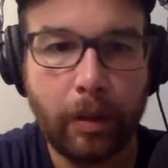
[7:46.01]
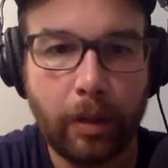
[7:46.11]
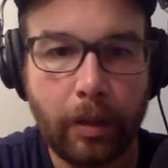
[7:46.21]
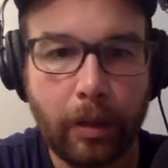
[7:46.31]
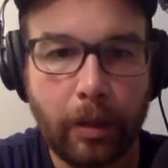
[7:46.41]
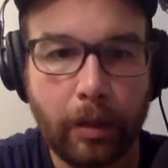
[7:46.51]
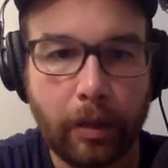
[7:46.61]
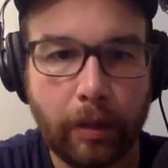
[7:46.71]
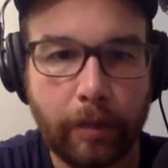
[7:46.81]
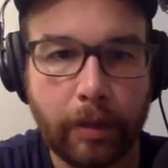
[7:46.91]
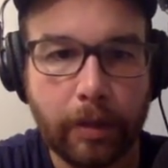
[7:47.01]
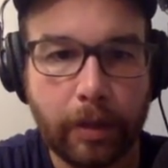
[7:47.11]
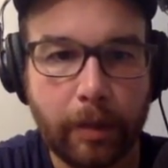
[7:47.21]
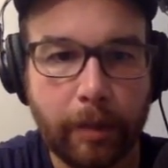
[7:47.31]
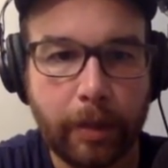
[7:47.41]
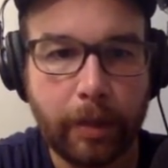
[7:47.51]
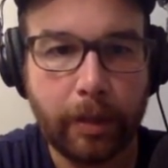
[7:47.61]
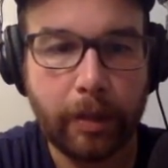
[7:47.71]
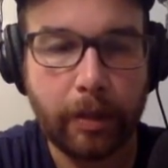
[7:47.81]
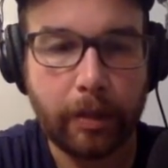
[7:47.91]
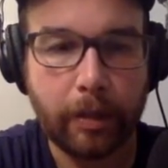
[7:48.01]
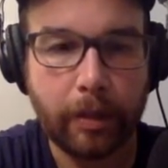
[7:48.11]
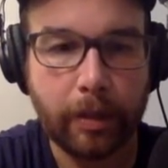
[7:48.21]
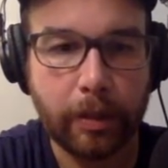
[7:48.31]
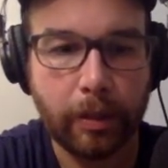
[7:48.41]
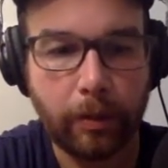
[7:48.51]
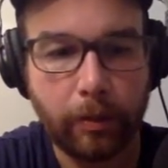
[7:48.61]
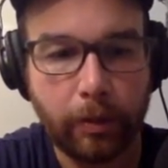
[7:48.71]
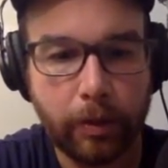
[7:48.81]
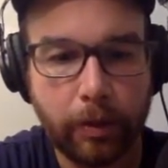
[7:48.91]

And I've just updated this code.